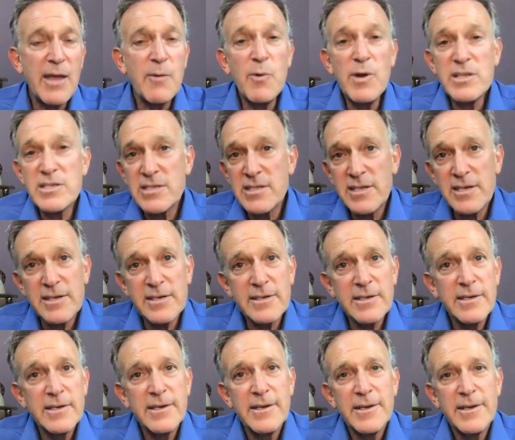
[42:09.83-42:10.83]
what's
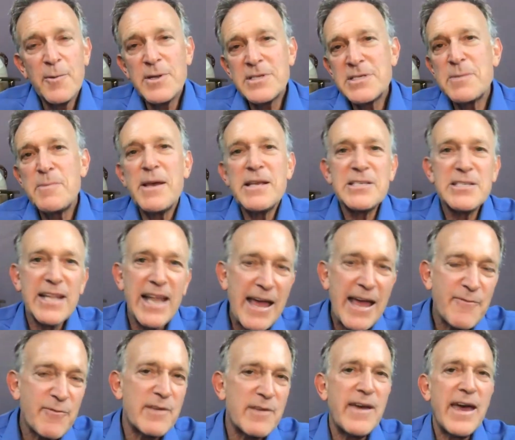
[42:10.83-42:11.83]
the what's the best
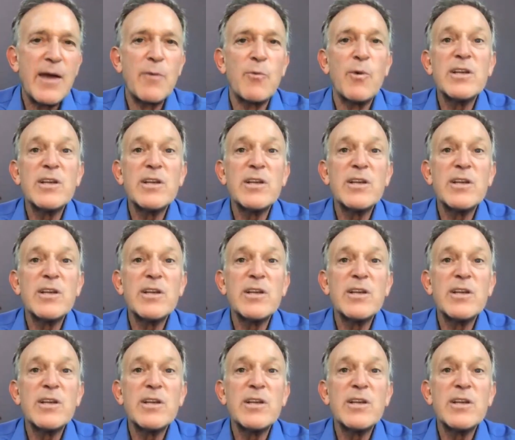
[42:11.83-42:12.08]
laugh we've had?